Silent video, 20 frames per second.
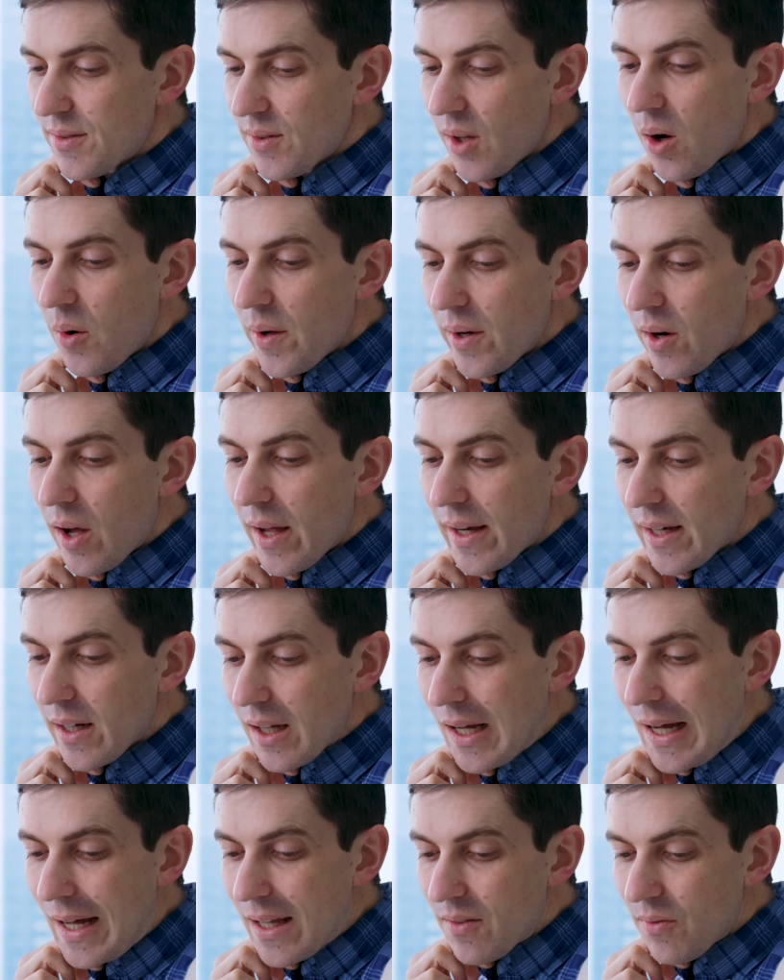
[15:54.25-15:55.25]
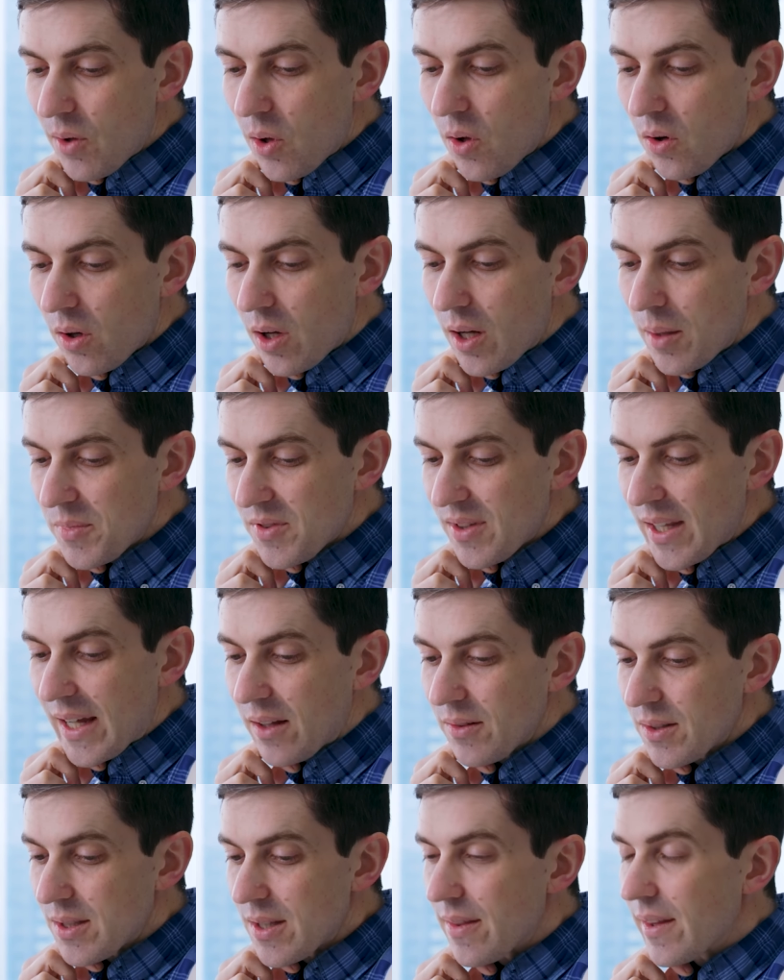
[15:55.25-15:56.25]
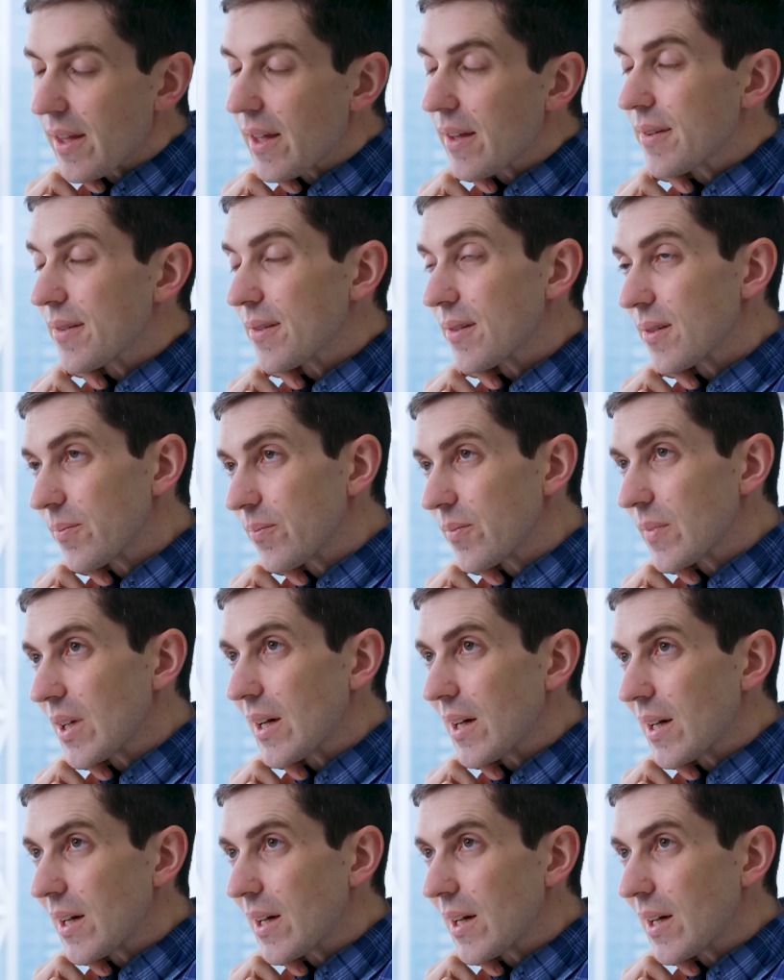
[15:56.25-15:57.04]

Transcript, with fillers: So it all, kind of all comes down to this.